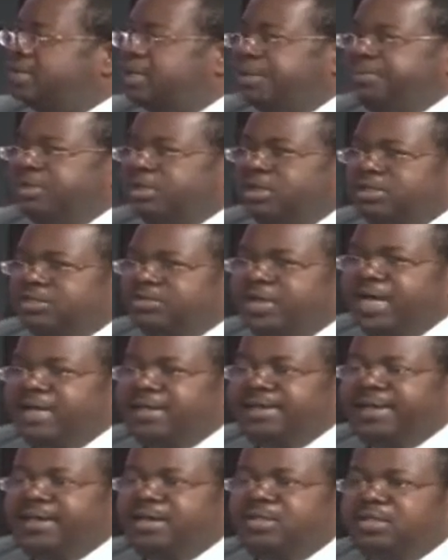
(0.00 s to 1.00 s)
Because
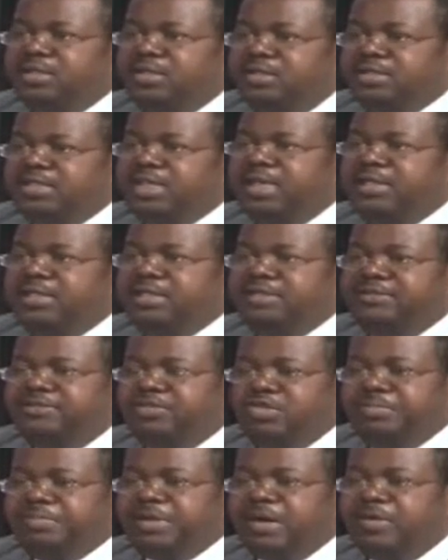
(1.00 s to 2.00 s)
right now, the alternative
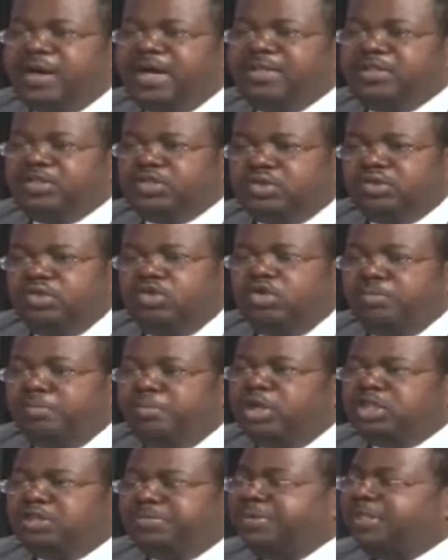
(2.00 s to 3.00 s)
to power is so
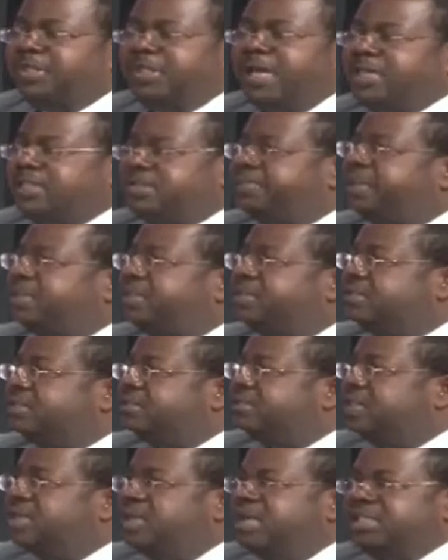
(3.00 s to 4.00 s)
much more
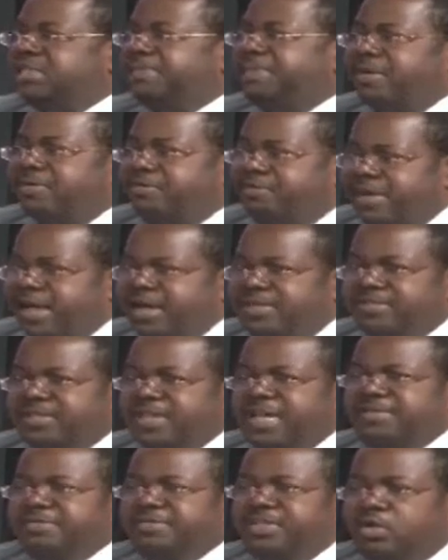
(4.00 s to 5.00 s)
expensive. It's about 5
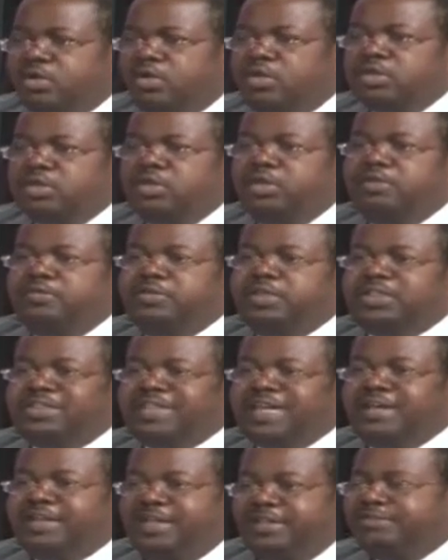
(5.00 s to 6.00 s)
times the cost of the
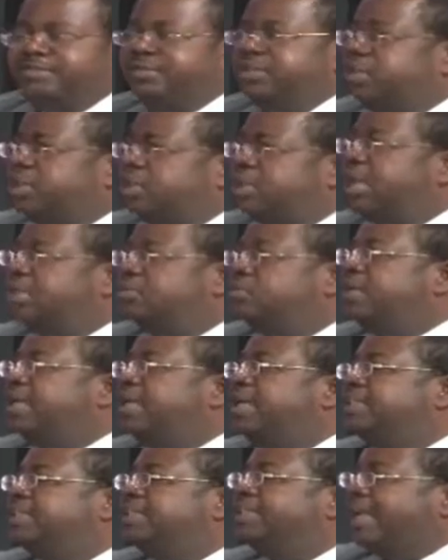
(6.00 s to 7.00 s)
tariff that you
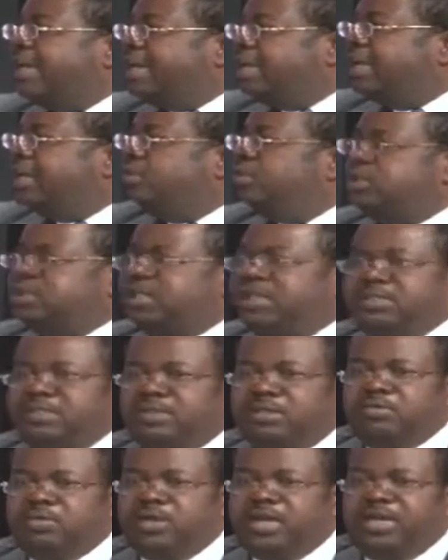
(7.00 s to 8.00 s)
get in Ghana, which has
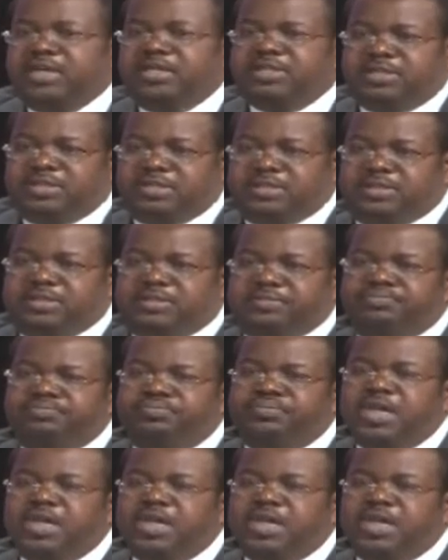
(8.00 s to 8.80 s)
regular electricity.